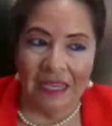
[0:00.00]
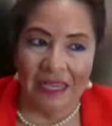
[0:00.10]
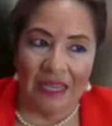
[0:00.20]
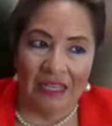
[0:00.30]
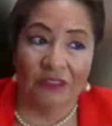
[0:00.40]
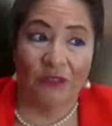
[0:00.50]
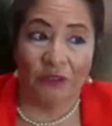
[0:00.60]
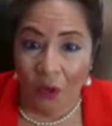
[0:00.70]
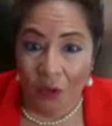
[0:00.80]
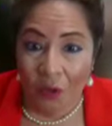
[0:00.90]
And so
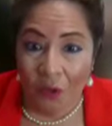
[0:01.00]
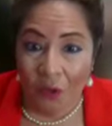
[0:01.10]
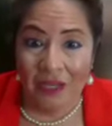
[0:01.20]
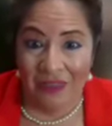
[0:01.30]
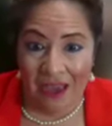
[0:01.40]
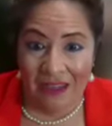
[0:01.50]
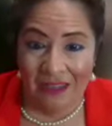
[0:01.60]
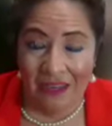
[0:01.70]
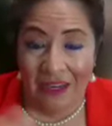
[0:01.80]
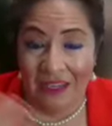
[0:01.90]
knowing
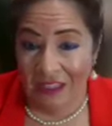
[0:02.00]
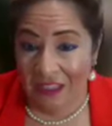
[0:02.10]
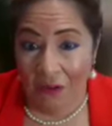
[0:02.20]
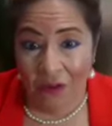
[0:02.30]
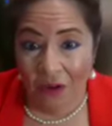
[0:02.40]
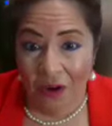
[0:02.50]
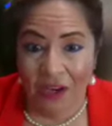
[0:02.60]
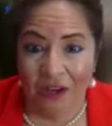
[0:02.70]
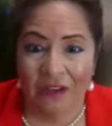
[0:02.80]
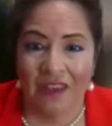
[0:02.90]
that, and I just shared with you
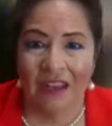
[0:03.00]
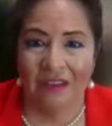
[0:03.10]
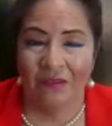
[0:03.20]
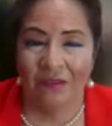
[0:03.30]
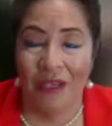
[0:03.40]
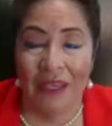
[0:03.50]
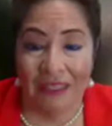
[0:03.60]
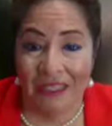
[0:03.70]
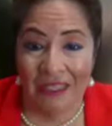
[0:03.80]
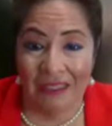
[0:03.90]
earlier that we
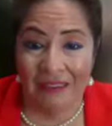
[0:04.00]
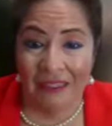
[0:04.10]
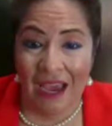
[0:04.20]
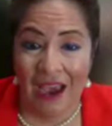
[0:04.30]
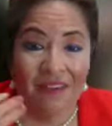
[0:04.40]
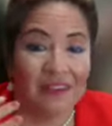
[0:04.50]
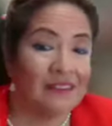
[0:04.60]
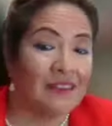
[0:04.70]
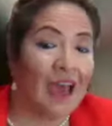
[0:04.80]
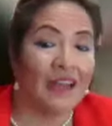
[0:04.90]
Latinas have this
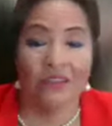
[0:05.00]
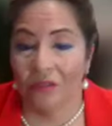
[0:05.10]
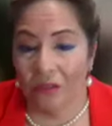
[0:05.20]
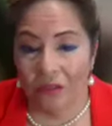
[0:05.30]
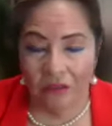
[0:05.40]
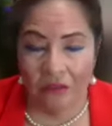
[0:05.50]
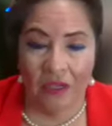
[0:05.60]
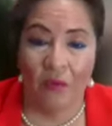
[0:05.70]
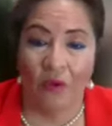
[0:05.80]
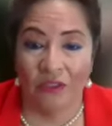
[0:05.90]
natural
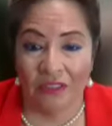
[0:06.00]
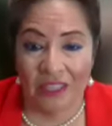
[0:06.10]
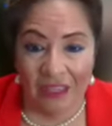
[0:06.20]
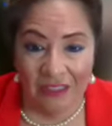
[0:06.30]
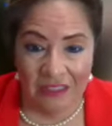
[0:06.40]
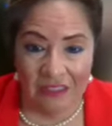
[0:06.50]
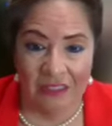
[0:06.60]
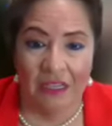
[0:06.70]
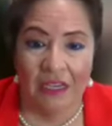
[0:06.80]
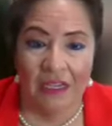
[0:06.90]
emotional intelligence,
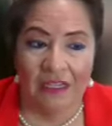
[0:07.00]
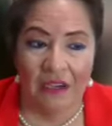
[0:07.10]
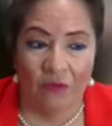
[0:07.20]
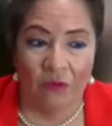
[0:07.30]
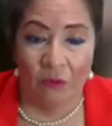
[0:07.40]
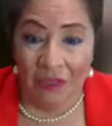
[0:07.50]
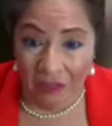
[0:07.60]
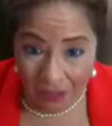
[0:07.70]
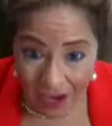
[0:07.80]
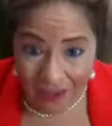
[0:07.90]
that when we
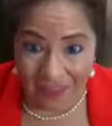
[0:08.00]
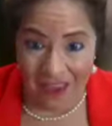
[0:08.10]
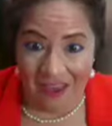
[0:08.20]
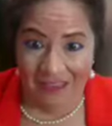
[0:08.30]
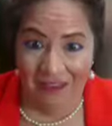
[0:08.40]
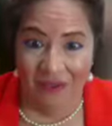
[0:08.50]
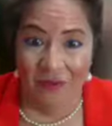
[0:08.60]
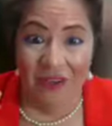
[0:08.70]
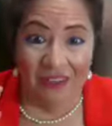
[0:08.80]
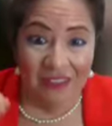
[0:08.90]
unlock that and
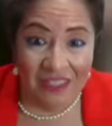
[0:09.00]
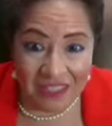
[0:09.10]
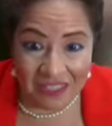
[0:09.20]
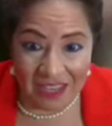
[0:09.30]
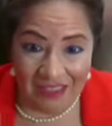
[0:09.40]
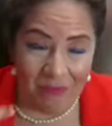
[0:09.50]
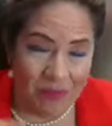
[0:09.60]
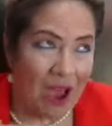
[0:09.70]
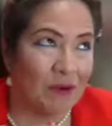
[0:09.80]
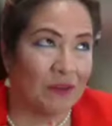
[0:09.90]
we unleash that
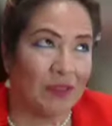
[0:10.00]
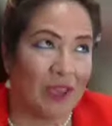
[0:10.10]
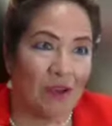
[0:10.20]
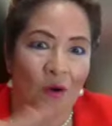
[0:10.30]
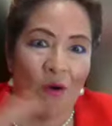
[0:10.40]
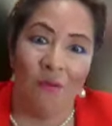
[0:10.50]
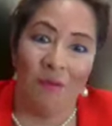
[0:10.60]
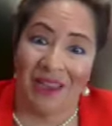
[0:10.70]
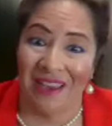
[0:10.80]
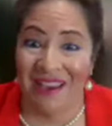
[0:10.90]
power of, like, oh
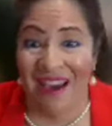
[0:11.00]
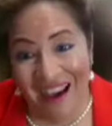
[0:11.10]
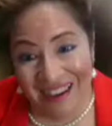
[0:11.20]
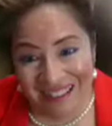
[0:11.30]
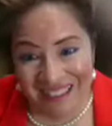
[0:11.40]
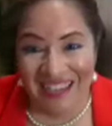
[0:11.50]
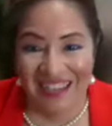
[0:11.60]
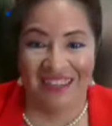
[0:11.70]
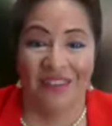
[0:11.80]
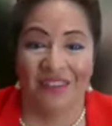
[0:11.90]
my gosh,
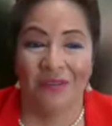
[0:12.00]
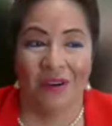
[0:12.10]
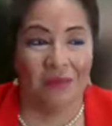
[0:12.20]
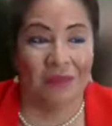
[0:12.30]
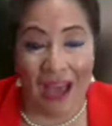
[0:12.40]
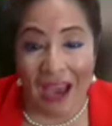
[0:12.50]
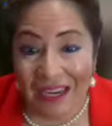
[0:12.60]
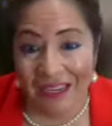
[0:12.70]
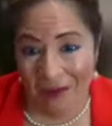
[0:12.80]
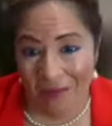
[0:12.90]
you are
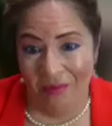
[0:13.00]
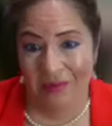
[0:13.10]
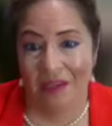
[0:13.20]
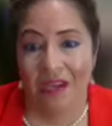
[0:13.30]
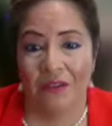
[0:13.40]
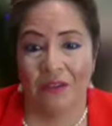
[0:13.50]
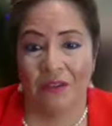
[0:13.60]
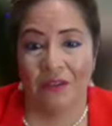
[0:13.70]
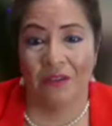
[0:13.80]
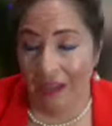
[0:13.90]
lighting up the
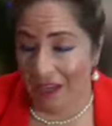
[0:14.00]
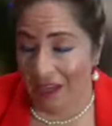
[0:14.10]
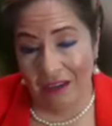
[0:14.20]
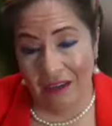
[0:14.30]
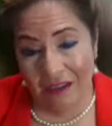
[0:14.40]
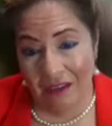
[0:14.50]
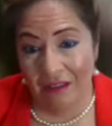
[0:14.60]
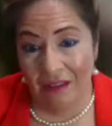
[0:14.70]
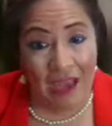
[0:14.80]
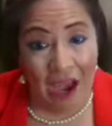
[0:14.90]
country. And again,
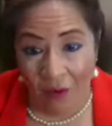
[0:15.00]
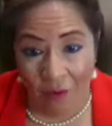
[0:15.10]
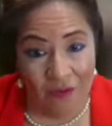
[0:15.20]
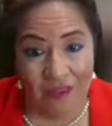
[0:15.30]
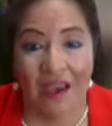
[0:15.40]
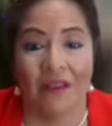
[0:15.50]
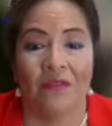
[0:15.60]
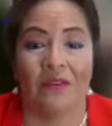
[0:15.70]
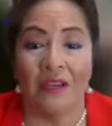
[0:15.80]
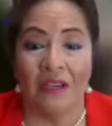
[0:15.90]
now more than
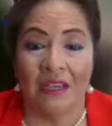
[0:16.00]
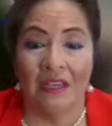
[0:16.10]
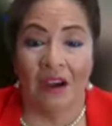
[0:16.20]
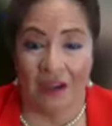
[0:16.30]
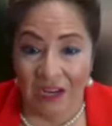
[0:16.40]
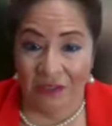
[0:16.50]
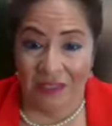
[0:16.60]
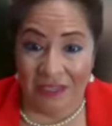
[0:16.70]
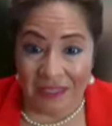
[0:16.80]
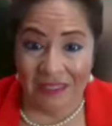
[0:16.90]
ever, our country
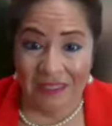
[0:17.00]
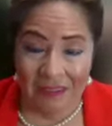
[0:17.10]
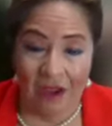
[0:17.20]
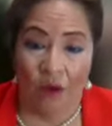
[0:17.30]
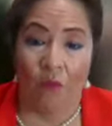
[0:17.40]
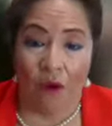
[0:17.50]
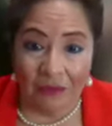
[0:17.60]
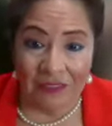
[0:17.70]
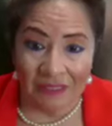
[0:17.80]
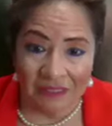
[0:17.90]
needs this, our
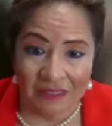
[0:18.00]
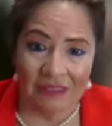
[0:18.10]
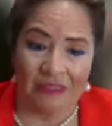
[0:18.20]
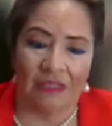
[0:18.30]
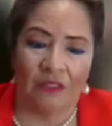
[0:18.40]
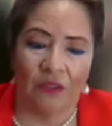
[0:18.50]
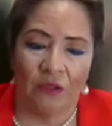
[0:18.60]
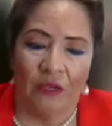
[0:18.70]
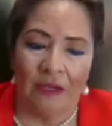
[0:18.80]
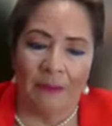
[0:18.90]
world needs this. And
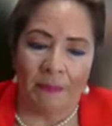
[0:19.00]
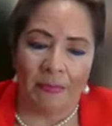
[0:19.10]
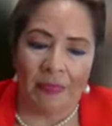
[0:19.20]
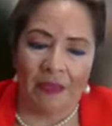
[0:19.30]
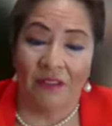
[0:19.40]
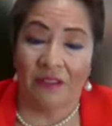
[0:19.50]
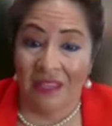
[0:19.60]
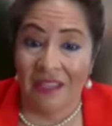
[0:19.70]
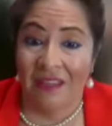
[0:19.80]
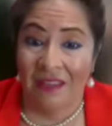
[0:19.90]
so if there's
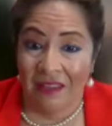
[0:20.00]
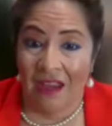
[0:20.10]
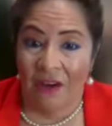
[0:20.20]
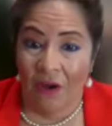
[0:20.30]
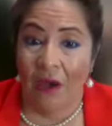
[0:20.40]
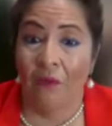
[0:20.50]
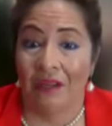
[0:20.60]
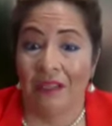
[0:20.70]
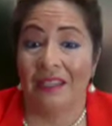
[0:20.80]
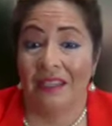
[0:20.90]
anything that I know I
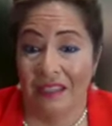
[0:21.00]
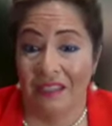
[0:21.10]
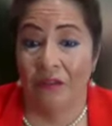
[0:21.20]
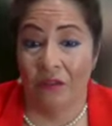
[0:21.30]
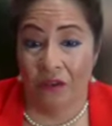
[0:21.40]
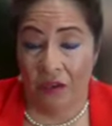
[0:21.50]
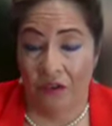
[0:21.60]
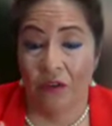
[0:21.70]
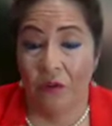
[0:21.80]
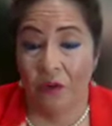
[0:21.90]
would like to
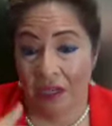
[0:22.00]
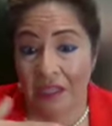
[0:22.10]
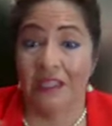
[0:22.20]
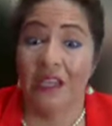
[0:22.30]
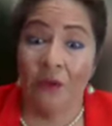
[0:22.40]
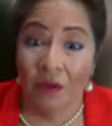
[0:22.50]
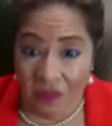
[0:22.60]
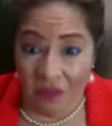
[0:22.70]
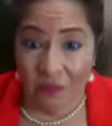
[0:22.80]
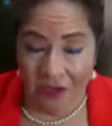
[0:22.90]
contribute in continuing
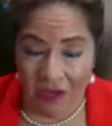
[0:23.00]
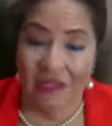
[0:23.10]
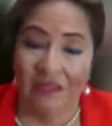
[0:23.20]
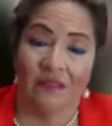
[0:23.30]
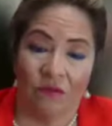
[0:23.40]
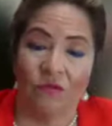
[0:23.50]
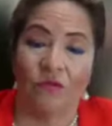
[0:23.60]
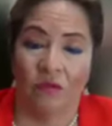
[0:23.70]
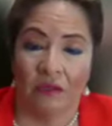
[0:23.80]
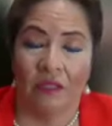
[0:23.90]
this book, is
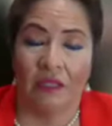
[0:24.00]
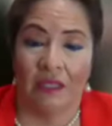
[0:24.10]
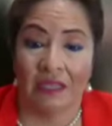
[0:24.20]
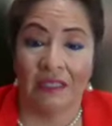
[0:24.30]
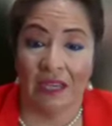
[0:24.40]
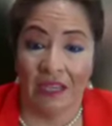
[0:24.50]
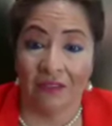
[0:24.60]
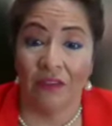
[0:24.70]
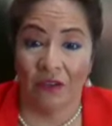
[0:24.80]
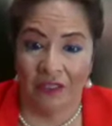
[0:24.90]
through the executive
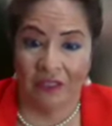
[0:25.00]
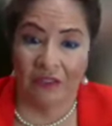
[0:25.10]
coaching.